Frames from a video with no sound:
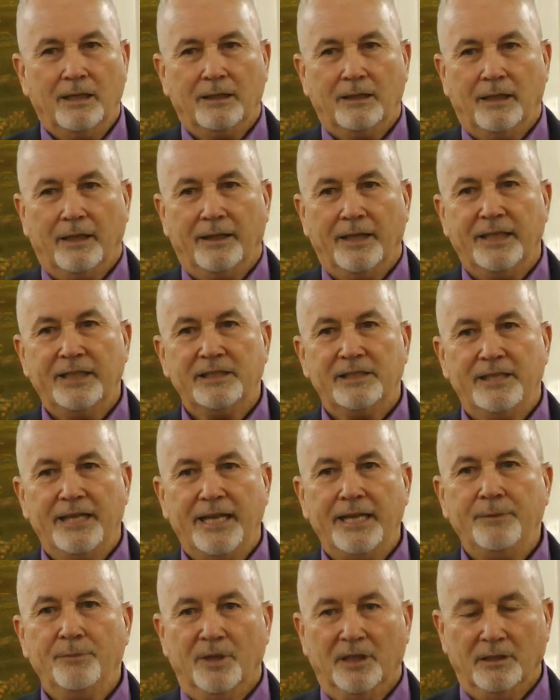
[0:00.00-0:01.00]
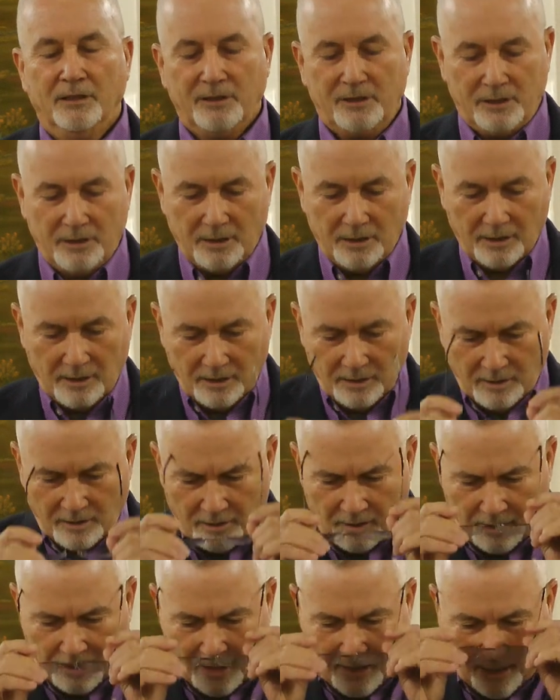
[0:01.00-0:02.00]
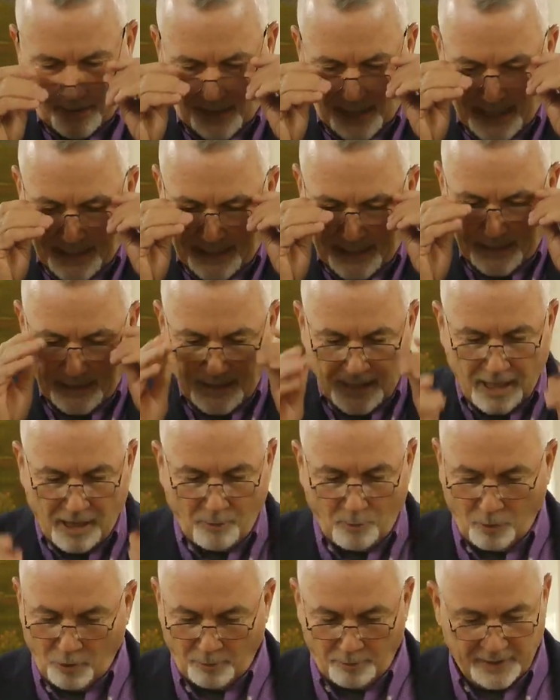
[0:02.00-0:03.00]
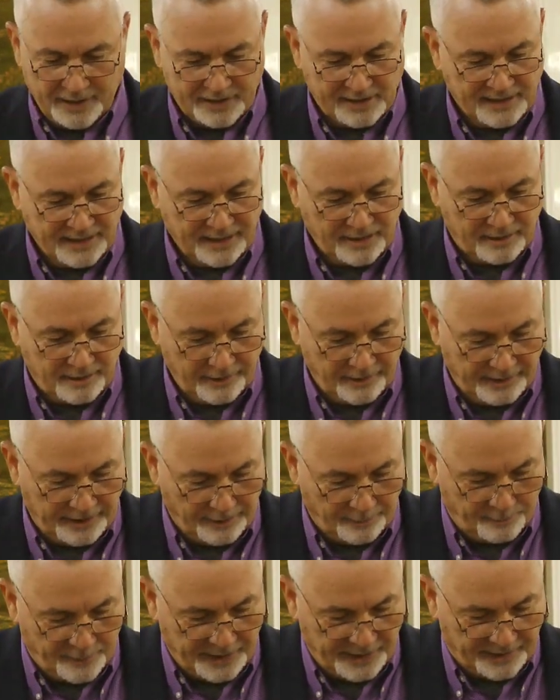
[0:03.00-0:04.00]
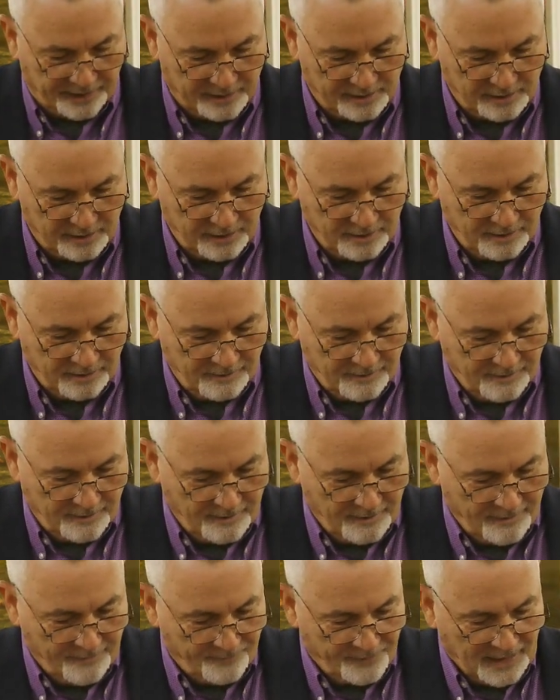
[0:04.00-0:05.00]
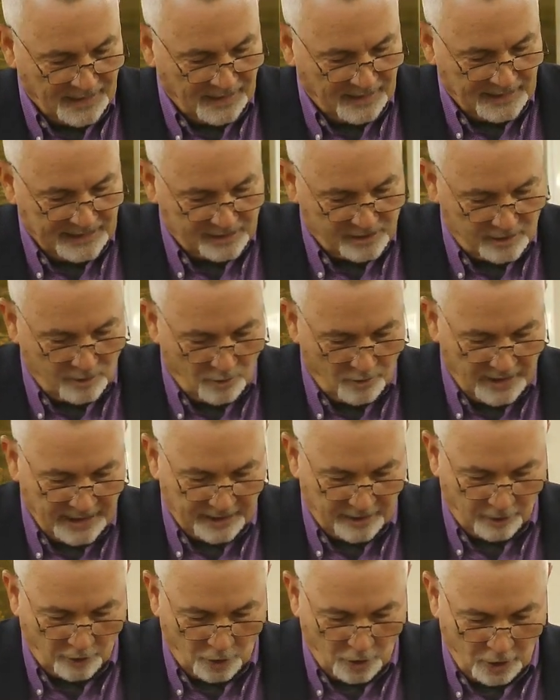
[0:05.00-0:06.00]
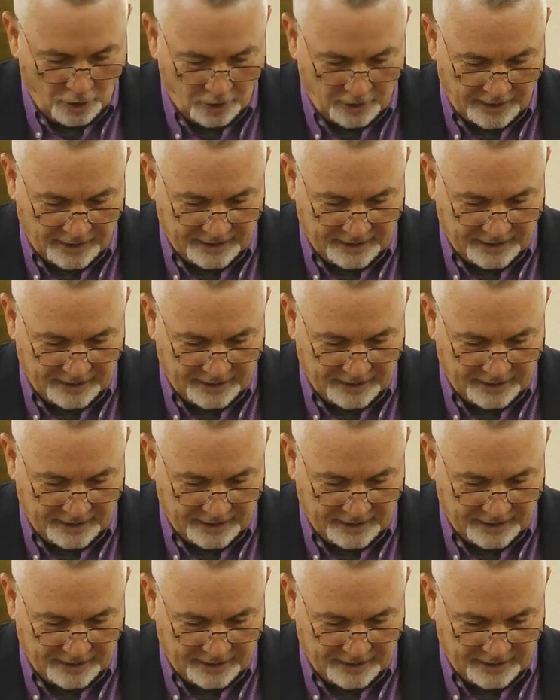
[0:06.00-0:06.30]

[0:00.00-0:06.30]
Now, these demons, they did not want to be sent to the abyss. Let's go ahead and look.